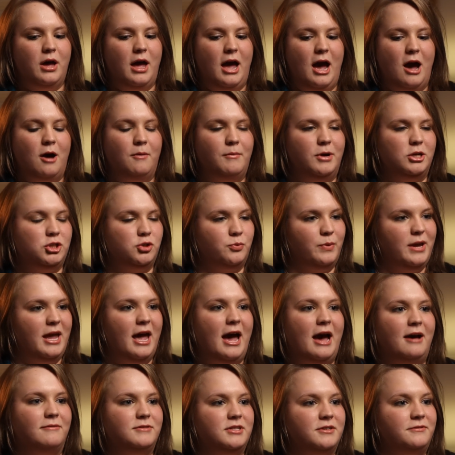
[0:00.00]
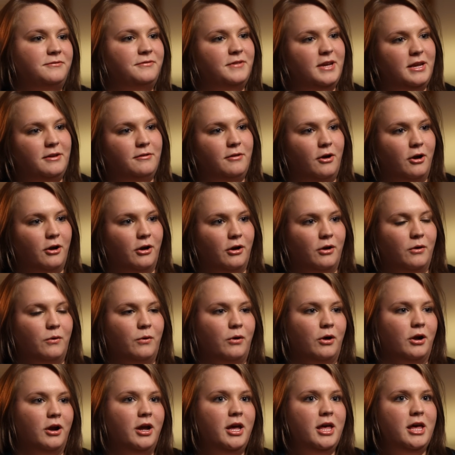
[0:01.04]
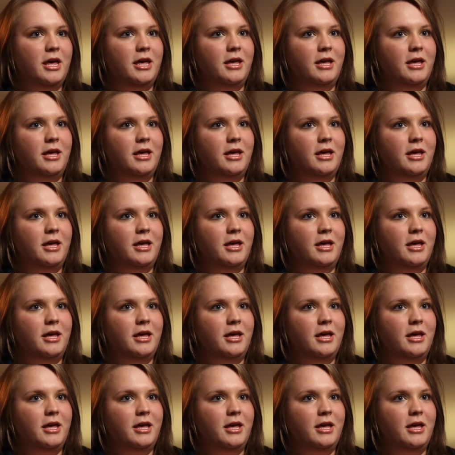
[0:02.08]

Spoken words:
how much we have to feed her, or,